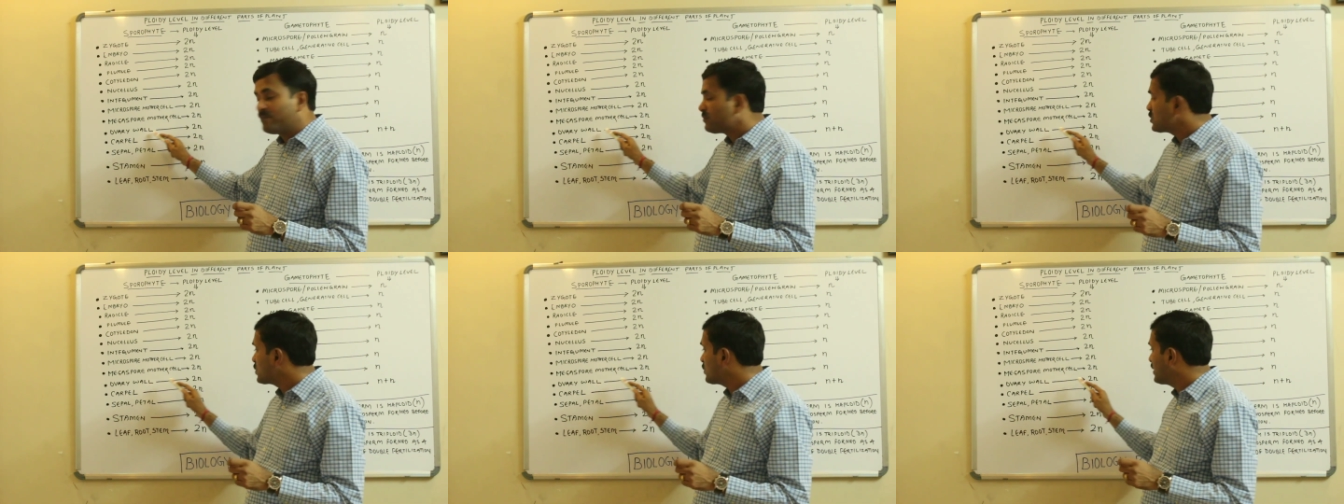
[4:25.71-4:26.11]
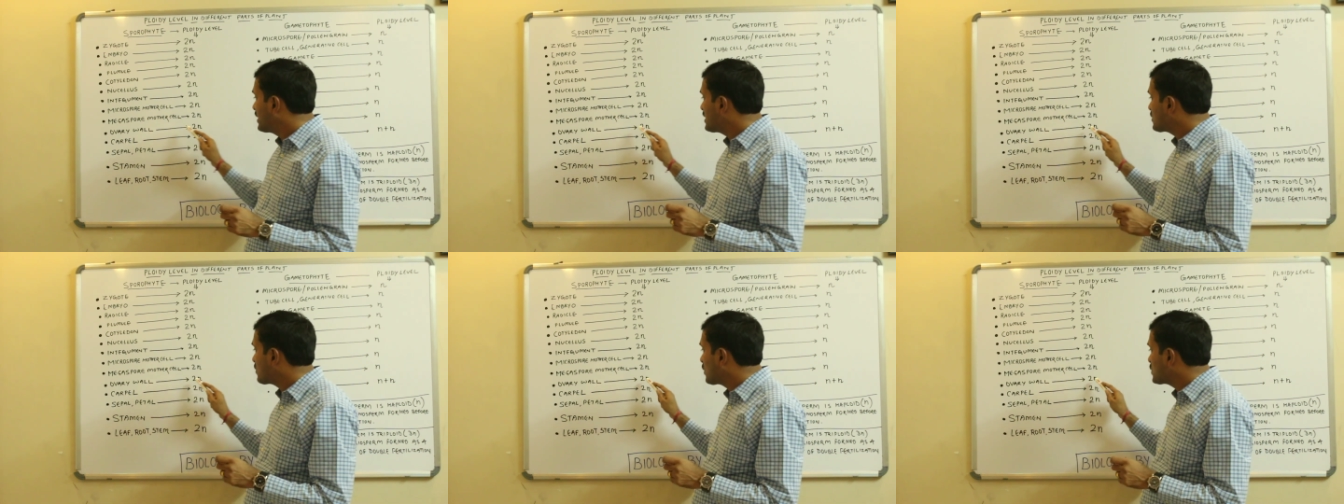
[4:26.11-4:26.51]
So it
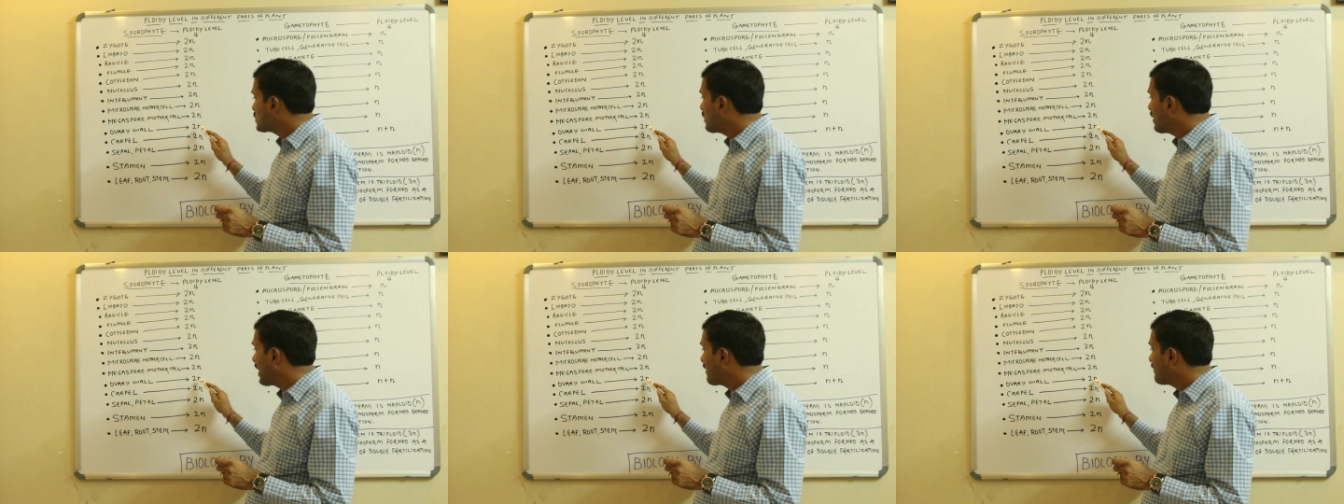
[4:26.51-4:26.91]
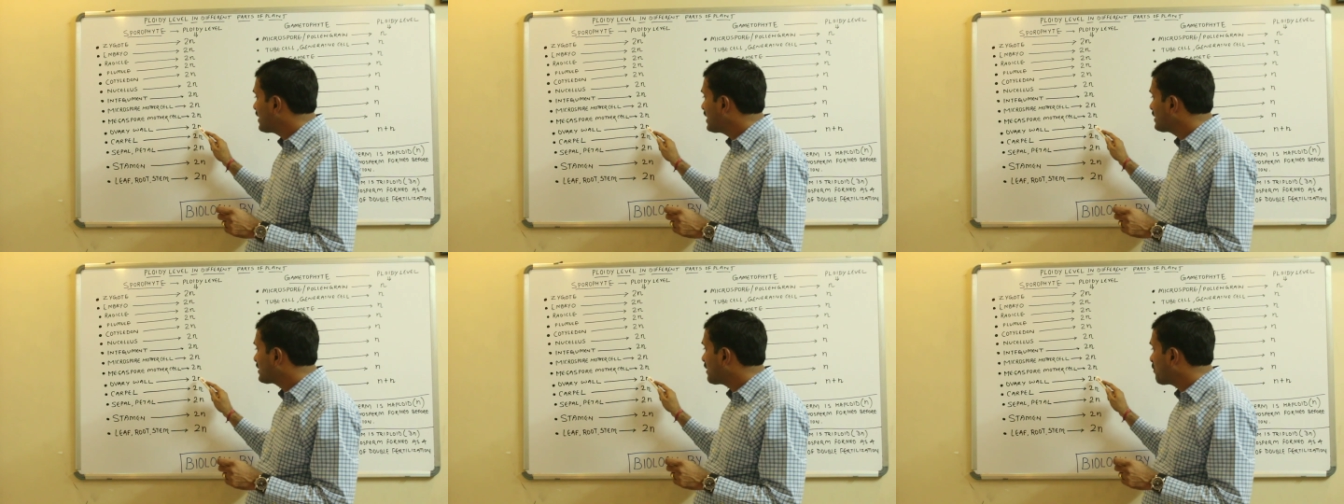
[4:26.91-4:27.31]
is also
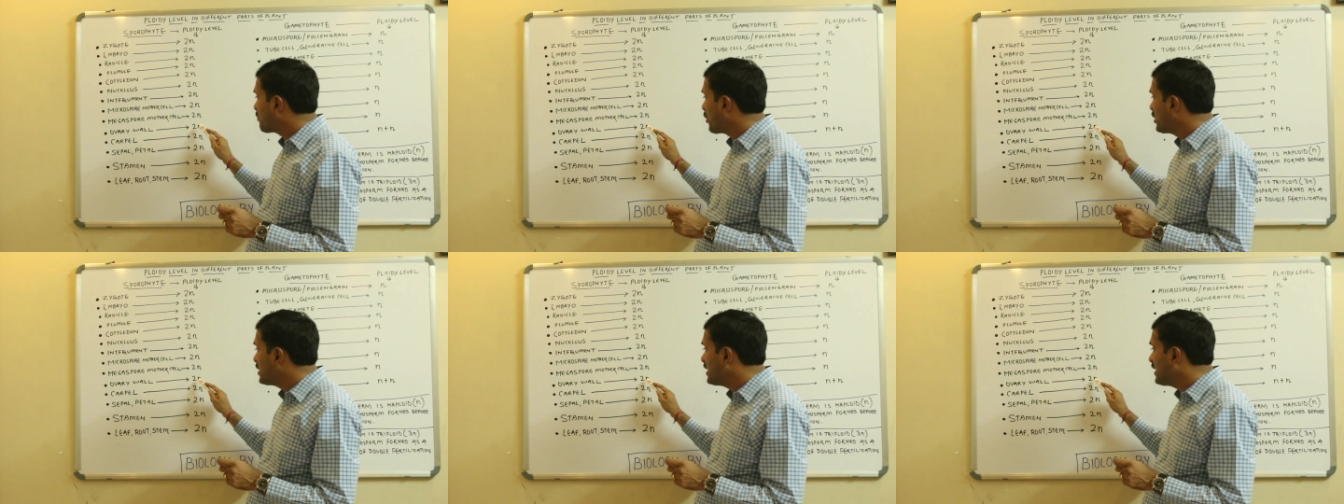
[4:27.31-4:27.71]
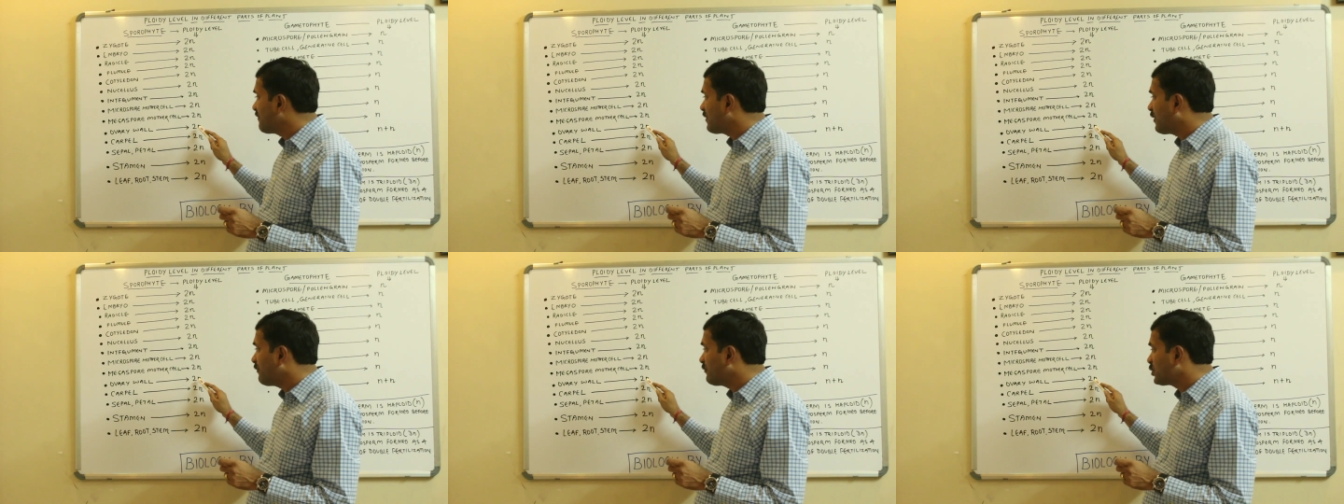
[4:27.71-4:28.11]
having the ploidy
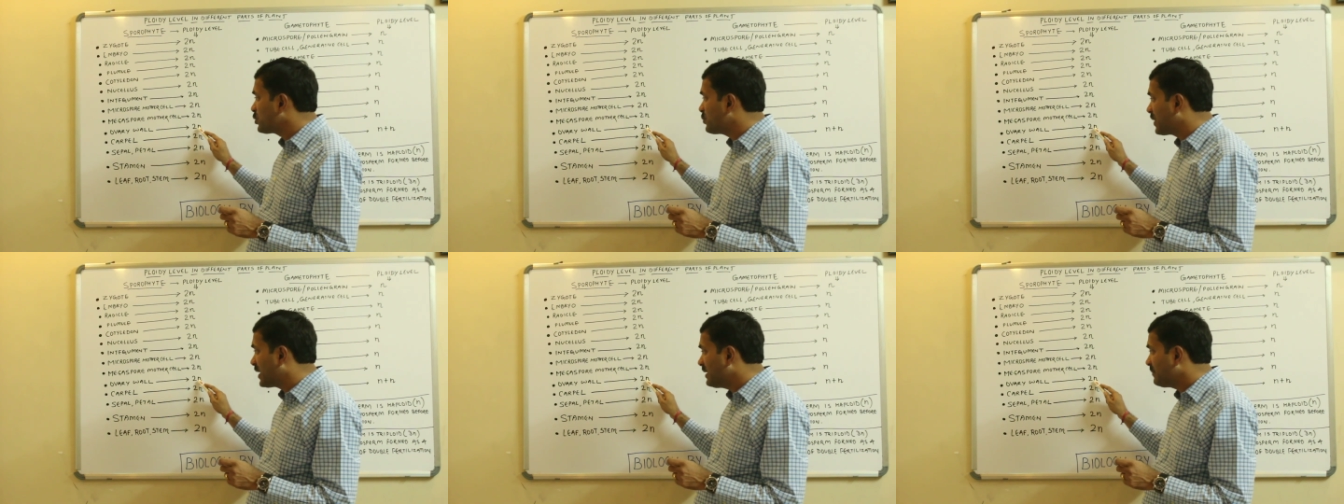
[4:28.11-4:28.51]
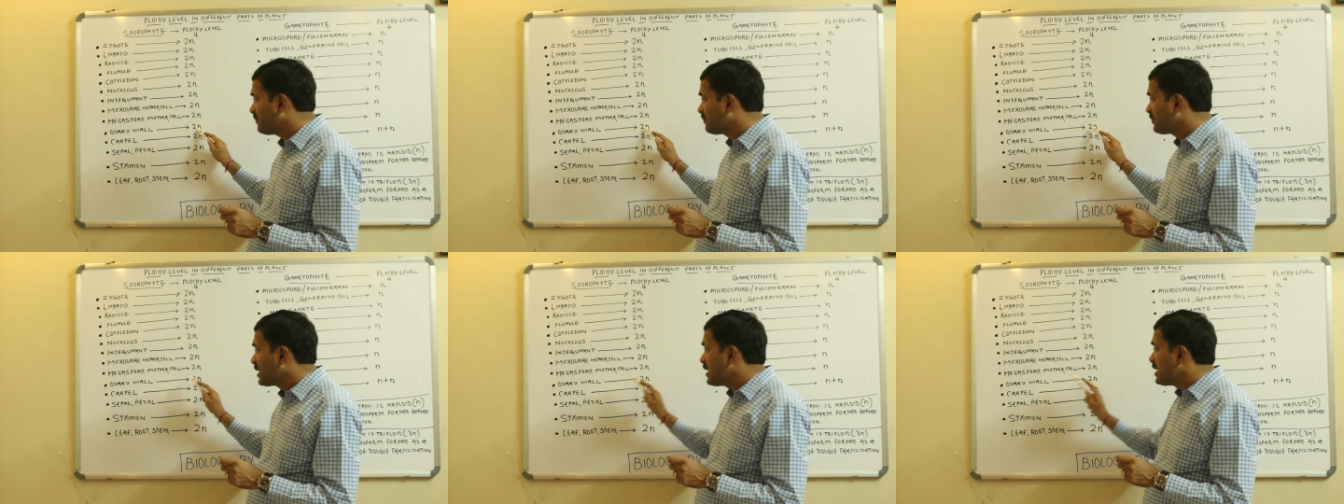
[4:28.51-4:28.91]
level of 2n.
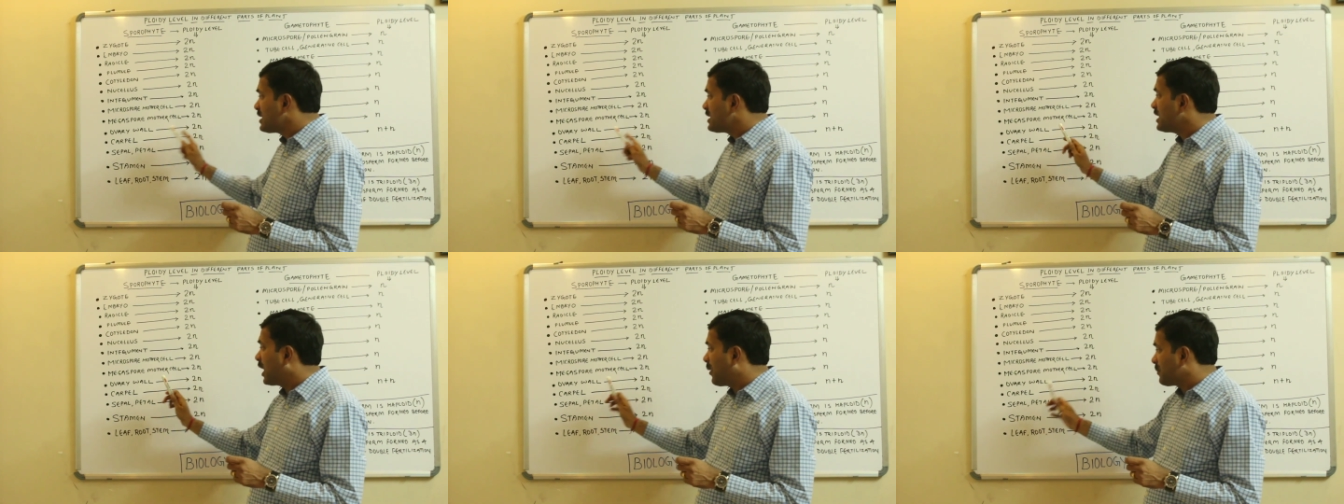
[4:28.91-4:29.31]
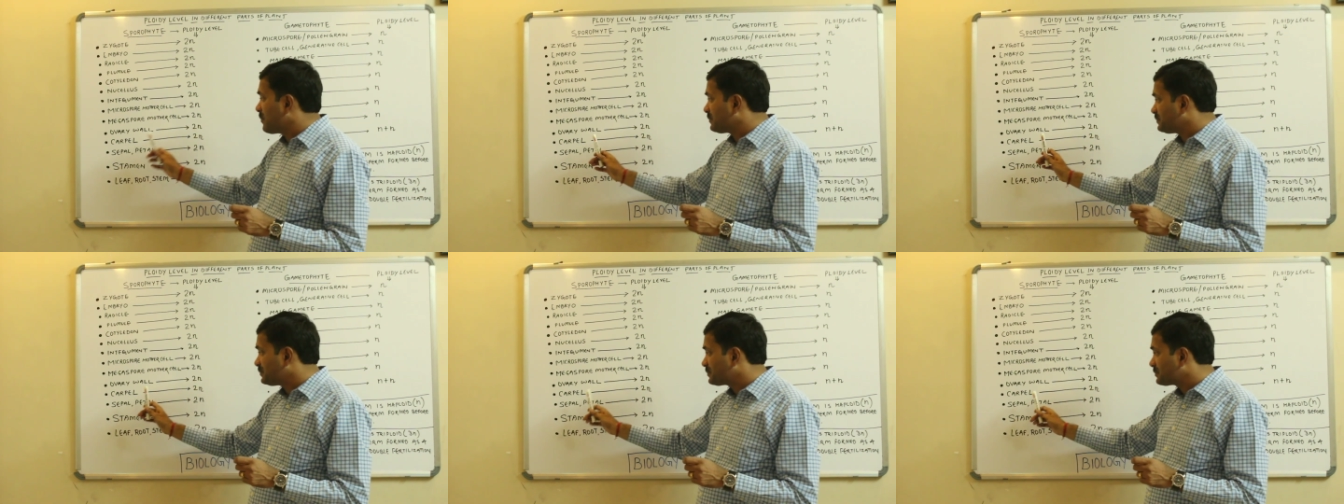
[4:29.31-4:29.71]
Now